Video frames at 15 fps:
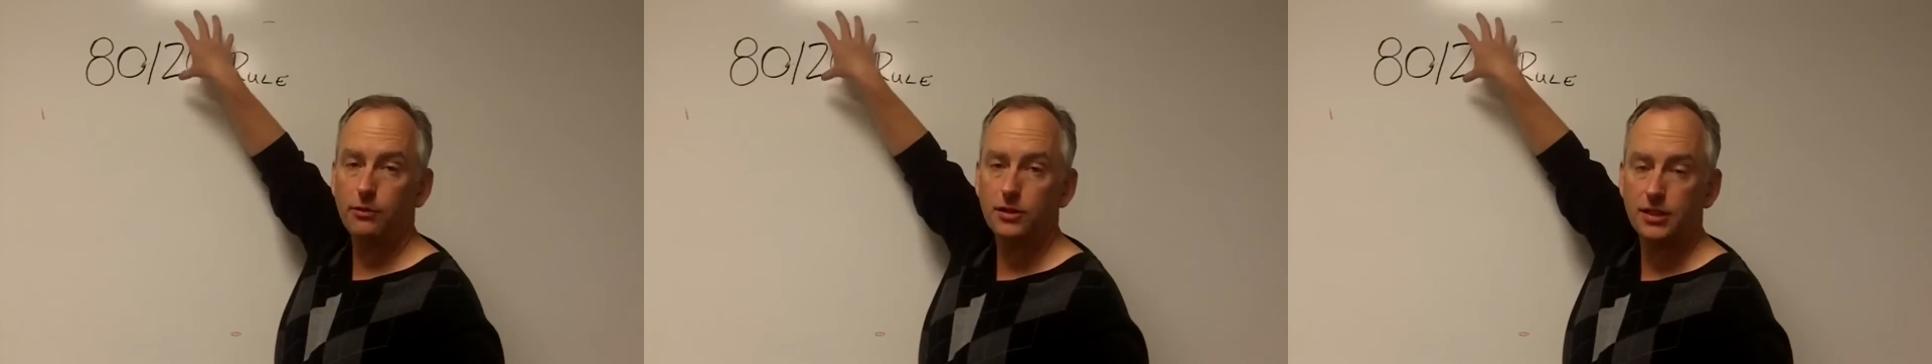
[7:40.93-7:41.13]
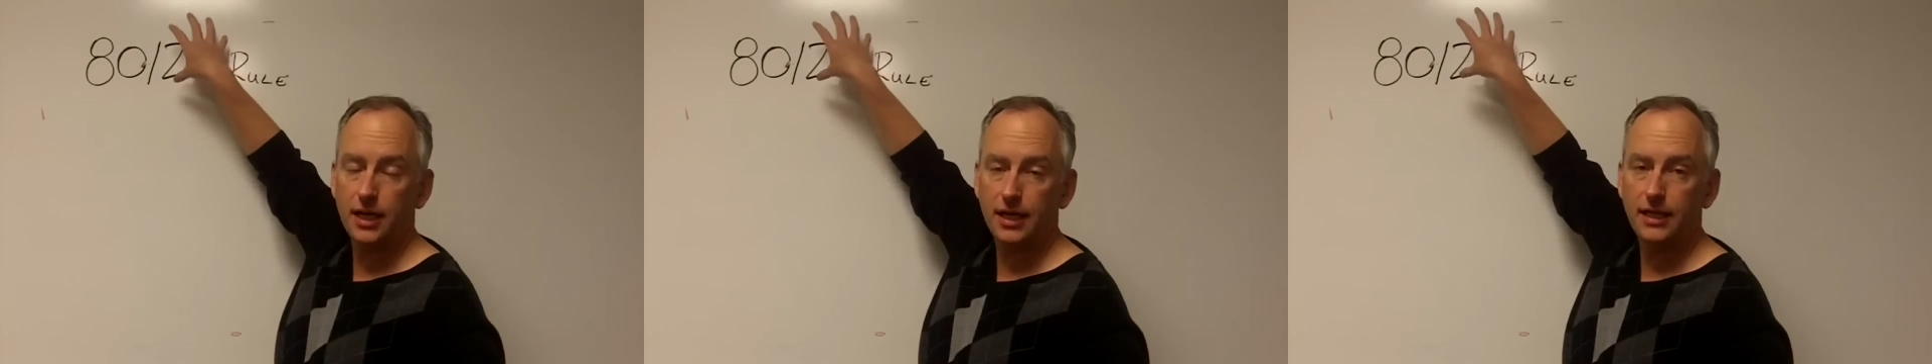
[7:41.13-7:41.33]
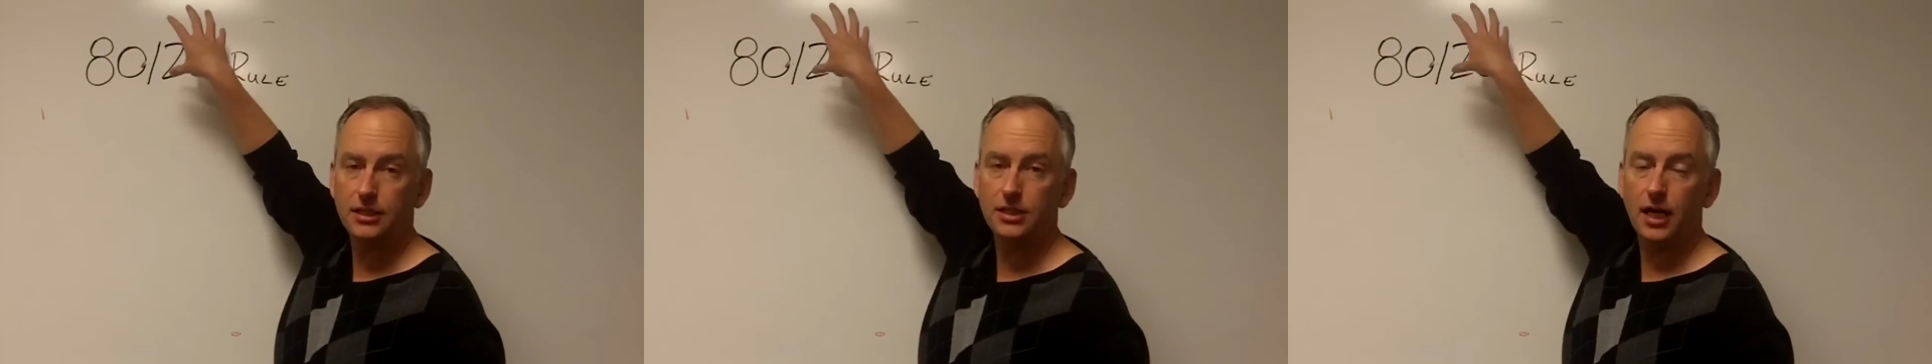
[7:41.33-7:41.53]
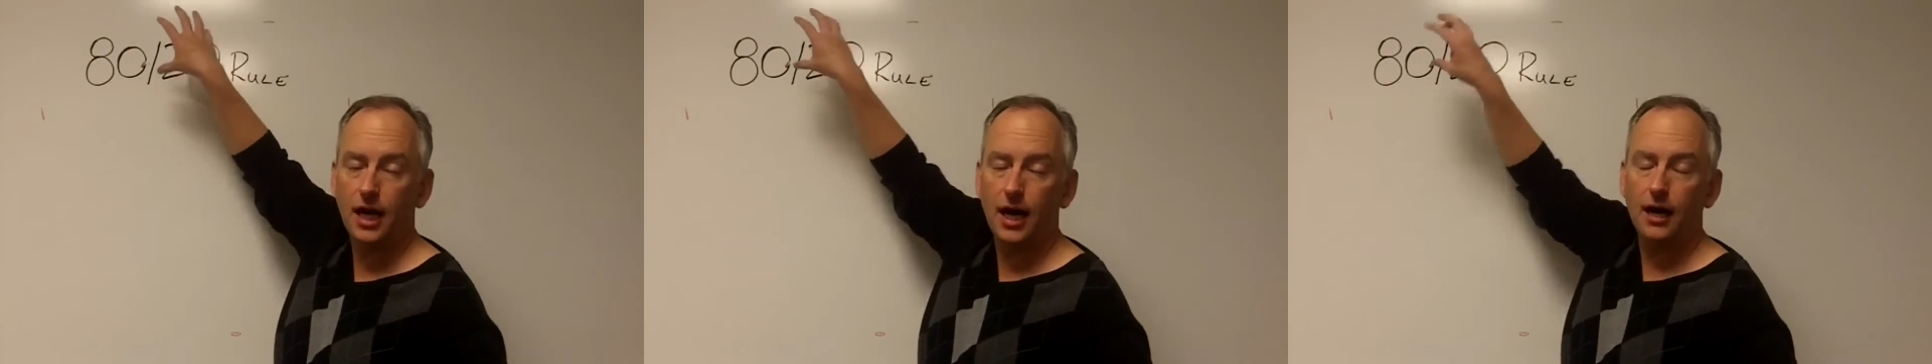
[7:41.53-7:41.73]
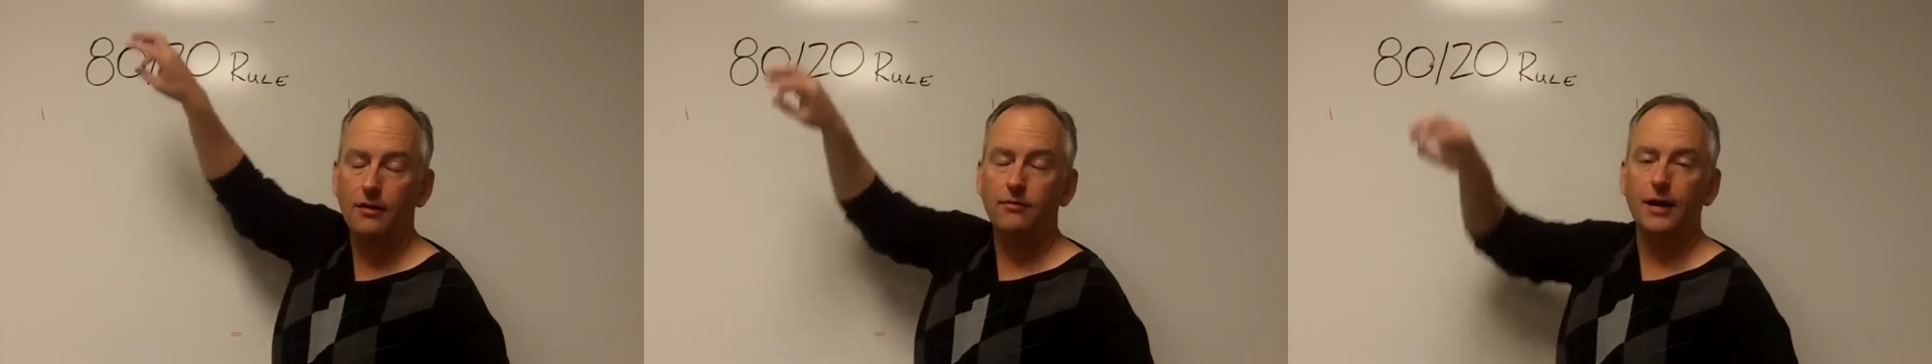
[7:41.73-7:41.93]
percentage
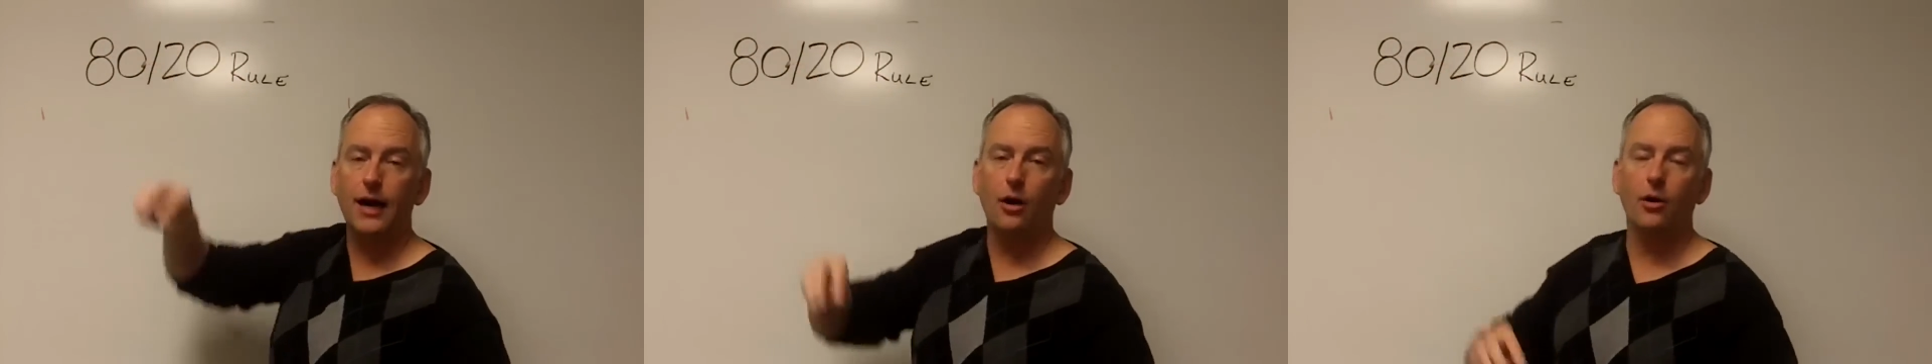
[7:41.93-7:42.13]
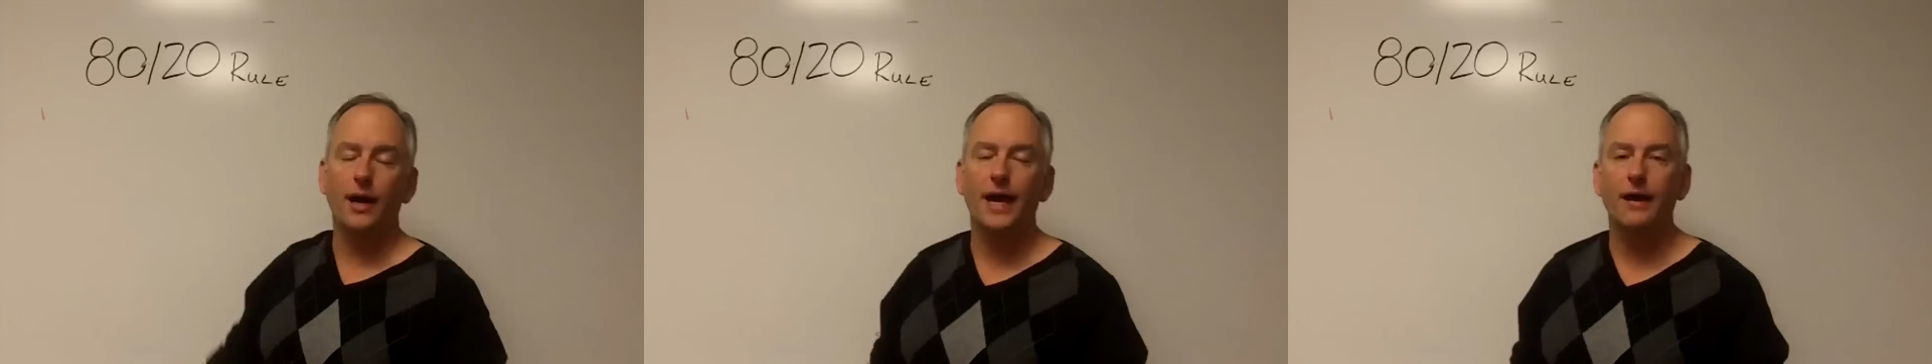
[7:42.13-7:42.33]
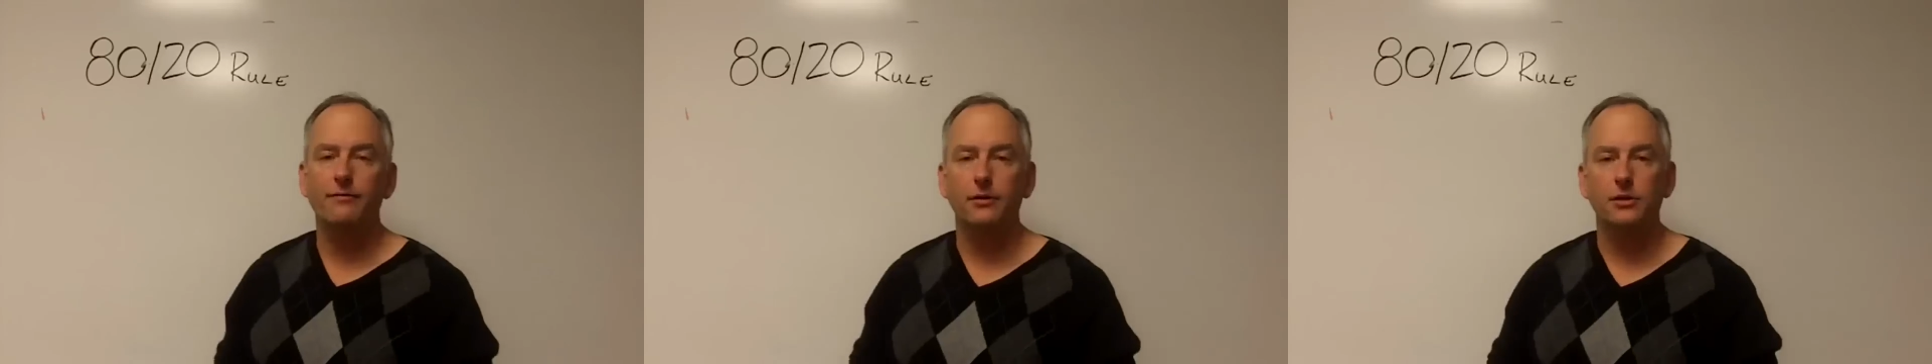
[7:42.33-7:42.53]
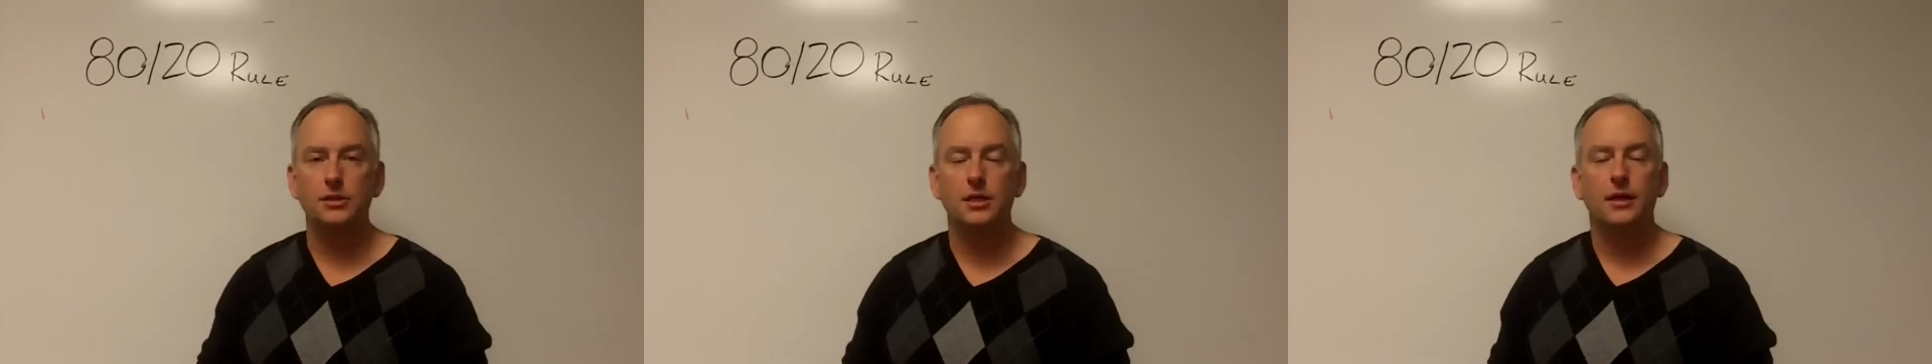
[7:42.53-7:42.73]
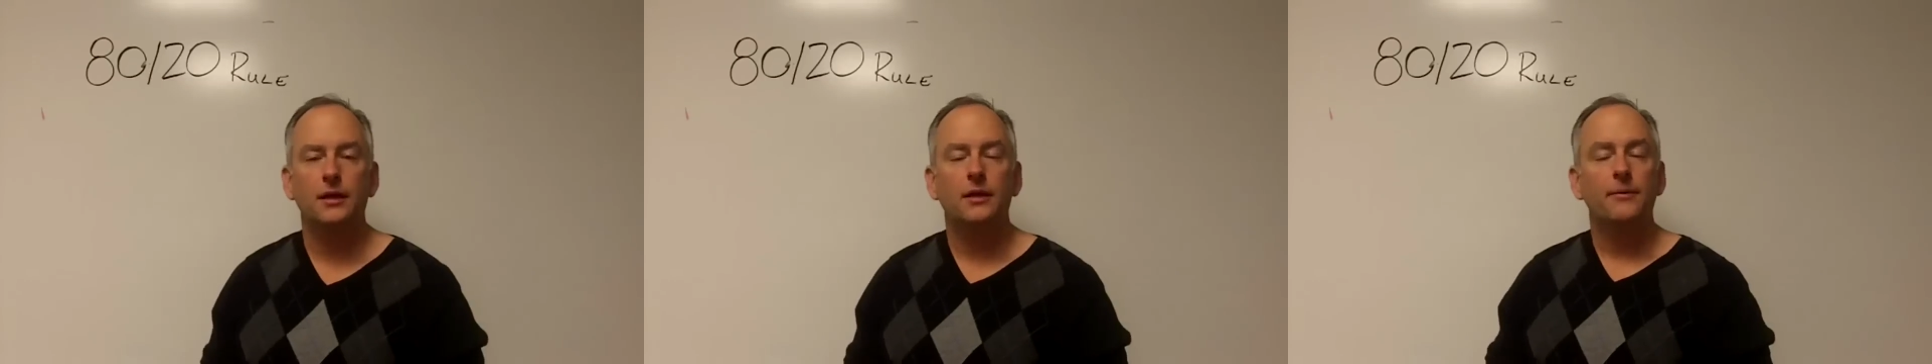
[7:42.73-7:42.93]
of our
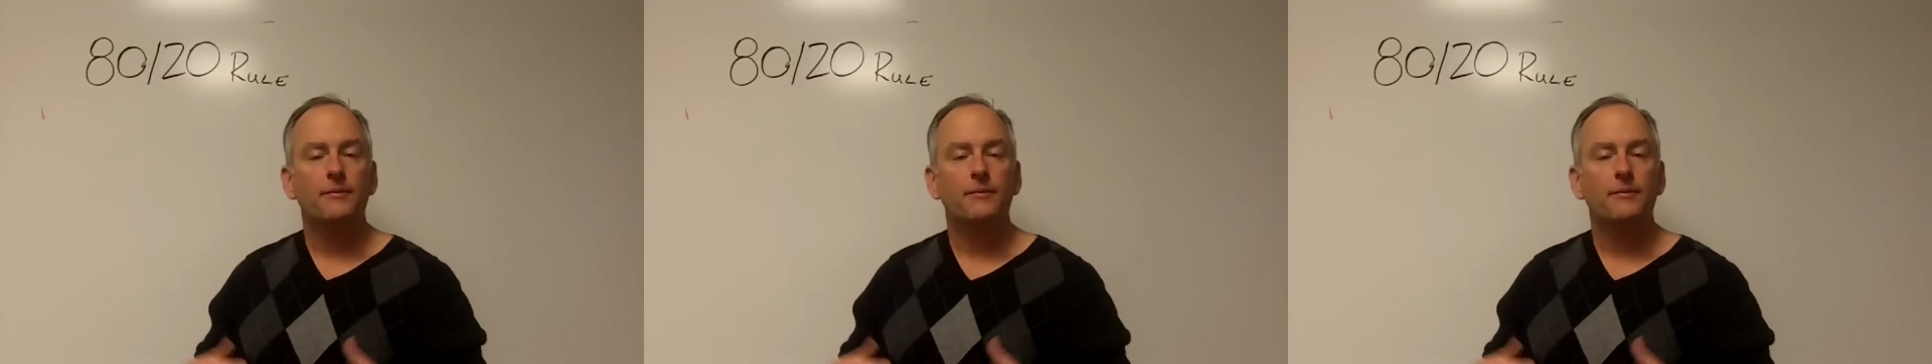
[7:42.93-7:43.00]
efforts.